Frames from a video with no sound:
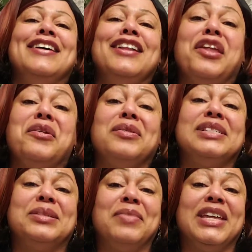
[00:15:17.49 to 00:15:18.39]
learn
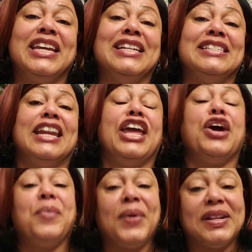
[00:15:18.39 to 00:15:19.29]
some things that
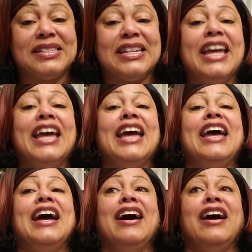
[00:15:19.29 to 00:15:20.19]
help us
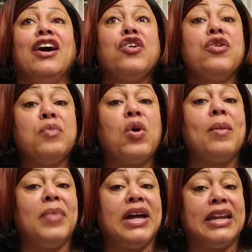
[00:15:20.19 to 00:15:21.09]
earn more
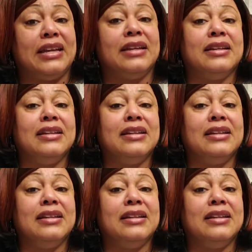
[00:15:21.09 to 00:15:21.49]
money.